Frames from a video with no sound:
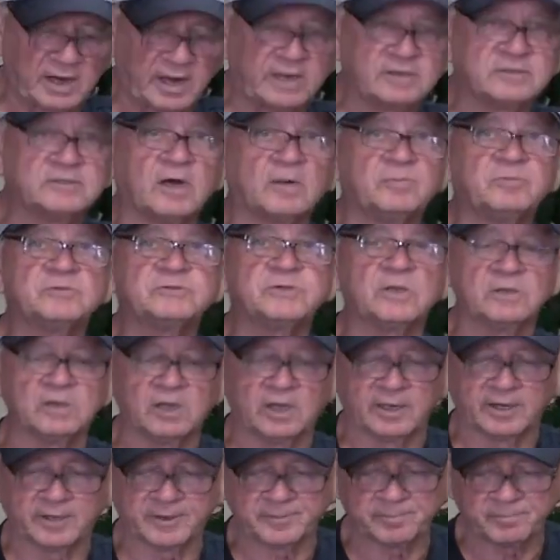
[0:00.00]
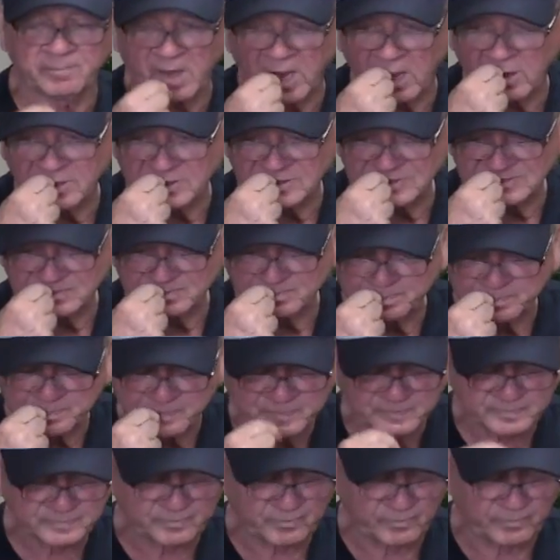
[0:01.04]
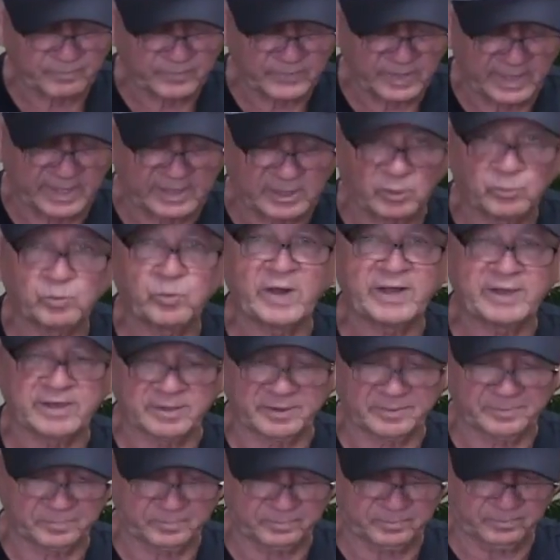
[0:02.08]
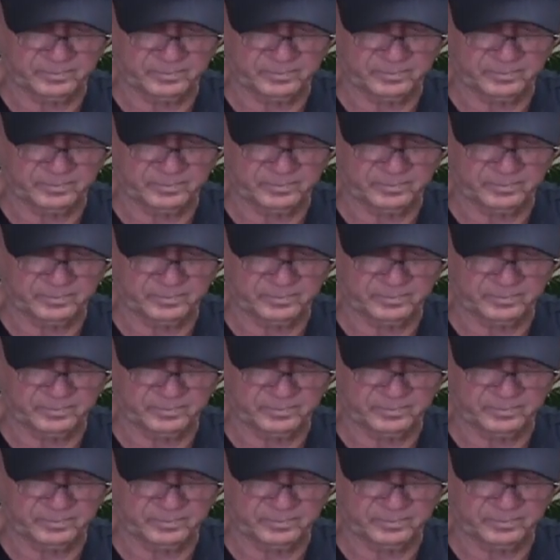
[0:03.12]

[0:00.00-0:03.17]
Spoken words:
I double the line, and I wet it.